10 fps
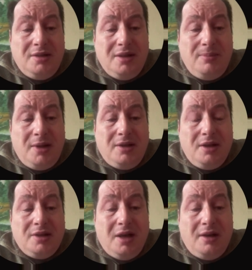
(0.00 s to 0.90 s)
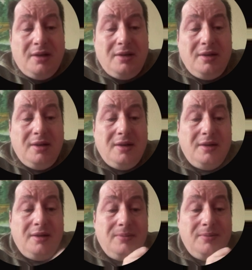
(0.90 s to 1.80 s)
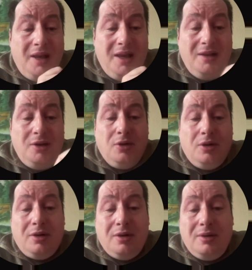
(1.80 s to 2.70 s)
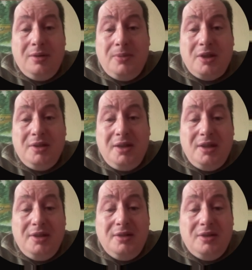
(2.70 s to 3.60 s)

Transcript: and metrics are in your presentation.